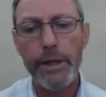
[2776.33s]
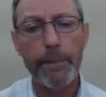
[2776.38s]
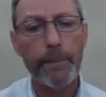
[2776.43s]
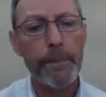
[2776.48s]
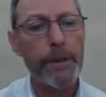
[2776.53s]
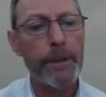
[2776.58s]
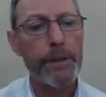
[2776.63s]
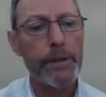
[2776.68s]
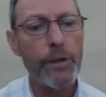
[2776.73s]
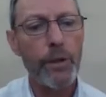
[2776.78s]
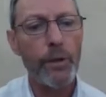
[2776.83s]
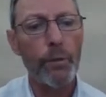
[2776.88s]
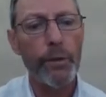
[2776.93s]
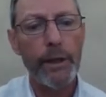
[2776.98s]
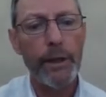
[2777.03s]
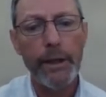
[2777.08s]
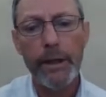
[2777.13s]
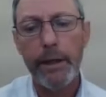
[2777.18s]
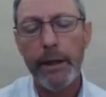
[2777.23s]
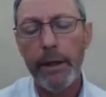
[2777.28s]
Japanese
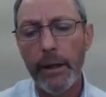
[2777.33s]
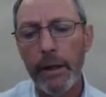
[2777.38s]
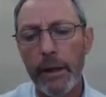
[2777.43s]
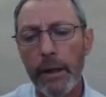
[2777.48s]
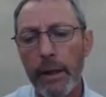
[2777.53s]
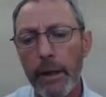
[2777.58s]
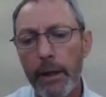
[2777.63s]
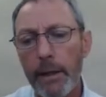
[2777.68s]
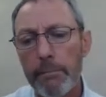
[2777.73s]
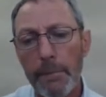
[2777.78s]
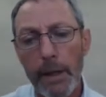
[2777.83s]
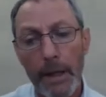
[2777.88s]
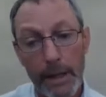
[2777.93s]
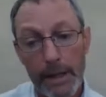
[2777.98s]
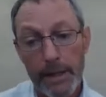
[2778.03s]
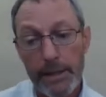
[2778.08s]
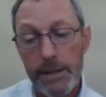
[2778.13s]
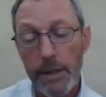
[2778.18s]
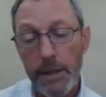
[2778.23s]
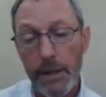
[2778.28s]
knotweed,
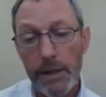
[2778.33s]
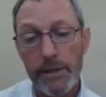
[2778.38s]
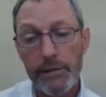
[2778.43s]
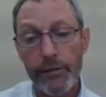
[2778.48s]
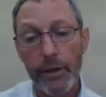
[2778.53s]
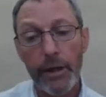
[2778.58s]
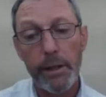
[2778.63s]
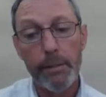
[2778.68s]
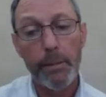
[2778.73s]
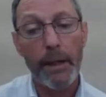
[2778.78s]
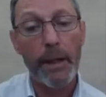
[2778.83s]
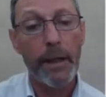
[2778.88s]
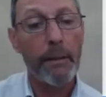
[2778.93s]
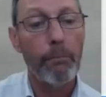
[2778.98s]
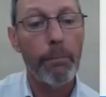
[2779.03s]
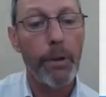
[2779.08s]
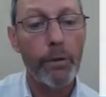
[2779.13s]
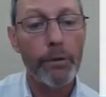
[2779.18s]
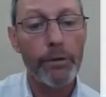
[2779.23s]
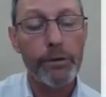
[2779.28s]
mycosides for
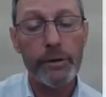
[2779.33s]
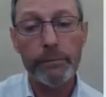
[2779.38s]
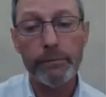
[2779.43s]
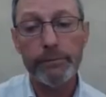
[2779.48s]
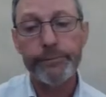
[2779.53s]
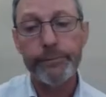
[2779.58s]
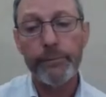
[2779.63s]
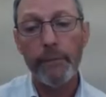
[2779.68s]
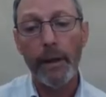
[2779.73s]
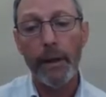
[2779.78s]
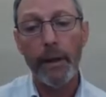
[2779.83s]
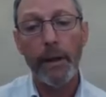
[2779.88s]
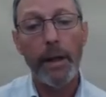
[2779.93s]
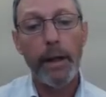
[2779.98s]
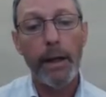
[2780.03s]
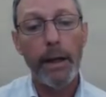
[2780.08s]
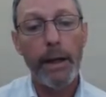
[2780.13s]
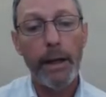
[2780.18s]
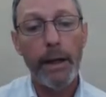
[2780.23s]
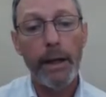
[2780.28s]
Himalayan balsam,
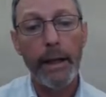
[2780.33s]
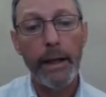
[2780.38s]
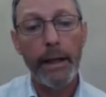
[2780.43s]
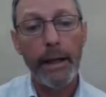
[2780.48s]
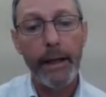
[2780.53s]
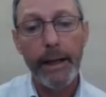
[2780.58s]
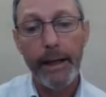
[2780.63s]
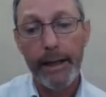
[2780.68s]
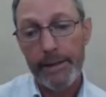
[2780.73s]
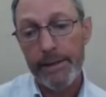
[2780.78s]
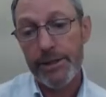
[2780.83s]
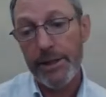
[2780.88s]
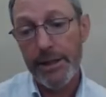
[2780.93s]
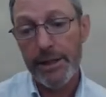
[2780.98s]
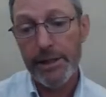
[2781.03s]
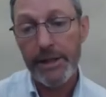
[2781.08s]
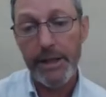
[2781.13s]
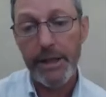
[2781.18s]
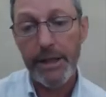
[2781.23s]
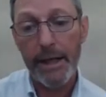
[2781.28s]
uh, and
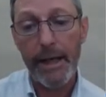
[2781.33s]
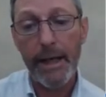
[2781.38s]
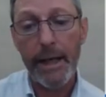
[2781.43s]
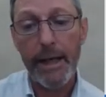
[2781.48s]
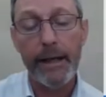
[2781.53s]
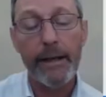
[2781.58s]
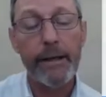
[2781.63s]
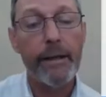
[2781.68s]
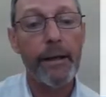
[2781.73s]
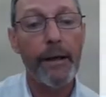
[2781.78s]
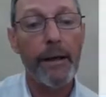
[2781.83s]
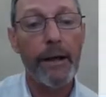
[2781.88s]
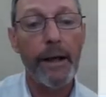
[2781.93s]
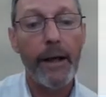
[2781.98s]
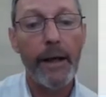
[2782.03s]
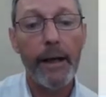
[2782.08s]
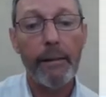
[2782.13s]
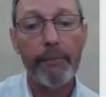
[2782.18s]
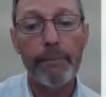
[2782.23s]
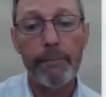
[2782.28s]
SISI again,
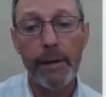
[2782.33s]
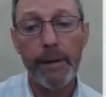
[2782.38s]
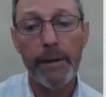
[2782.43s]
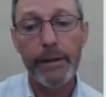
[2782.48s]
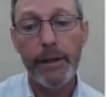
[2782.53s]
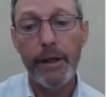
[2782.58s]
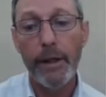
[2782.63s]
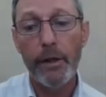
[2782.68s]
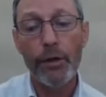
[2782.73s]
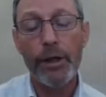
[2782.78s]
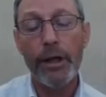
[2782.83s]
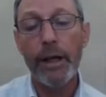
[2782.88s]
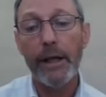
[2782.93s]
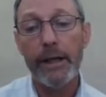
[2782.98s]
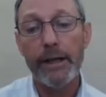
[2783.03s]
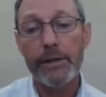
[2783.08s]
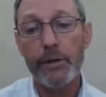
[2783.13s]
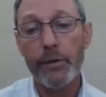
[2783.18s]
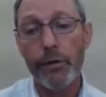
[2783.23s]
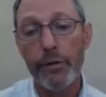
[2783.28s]
um, uh, you know, looking
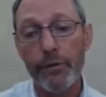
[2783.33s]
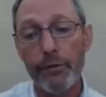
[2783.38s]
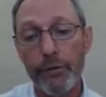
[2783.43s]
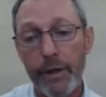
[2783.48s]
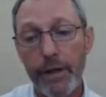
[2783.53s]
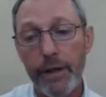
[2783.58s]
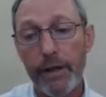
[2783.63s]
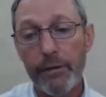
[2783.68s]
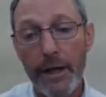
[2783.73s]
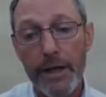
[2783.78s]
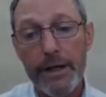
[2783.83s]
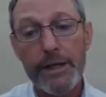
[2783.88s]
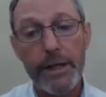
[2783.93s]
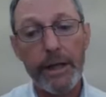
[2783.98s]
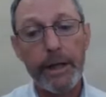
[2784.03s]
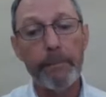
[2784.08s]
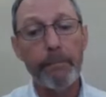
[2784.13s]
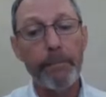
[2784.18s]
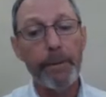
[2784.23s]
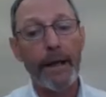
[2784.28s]
at sort of uh,
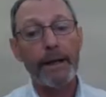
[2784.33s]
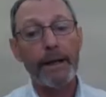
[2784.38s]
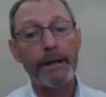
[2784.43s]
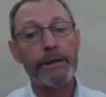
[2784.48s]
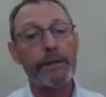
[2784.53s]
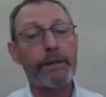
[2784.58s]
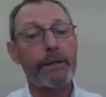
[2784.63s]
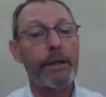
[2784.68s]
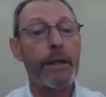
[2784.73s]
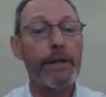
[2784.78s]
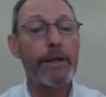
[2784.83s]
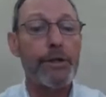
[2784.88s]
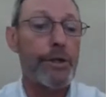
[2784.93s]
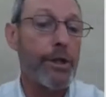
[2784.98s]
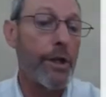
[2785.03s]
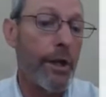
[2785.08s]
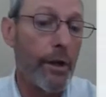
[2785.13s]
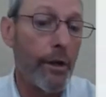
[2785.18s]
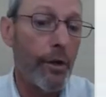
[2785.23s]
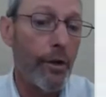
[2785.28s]
grazing impact against
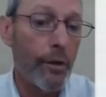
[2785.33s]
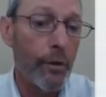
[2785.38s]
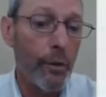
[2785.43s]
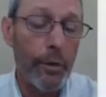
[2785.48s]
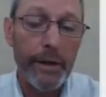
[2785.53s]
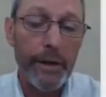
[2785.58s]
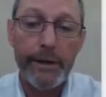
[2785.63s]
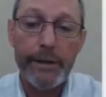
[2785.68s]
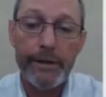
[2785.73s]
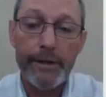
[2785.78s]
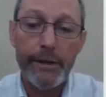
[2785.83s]
giant hogweed.